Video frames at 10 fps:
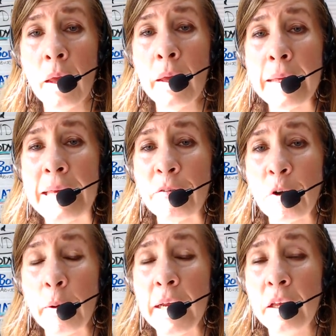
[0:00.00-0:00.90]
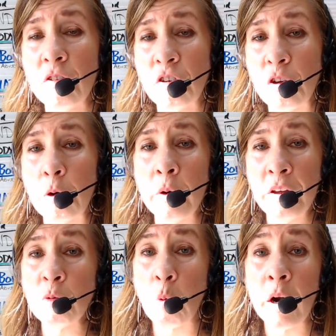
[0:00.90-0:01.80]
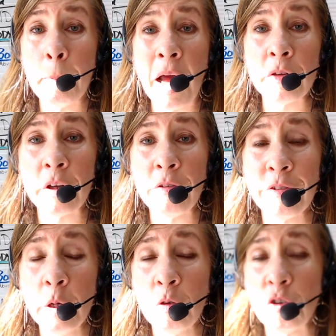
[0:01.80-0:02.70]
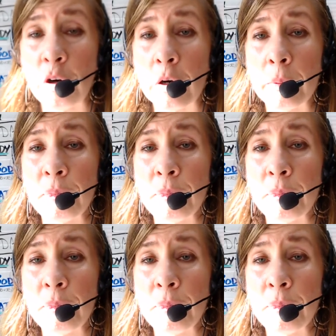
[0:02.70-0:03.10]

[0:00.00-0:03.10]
give credence to is what about their future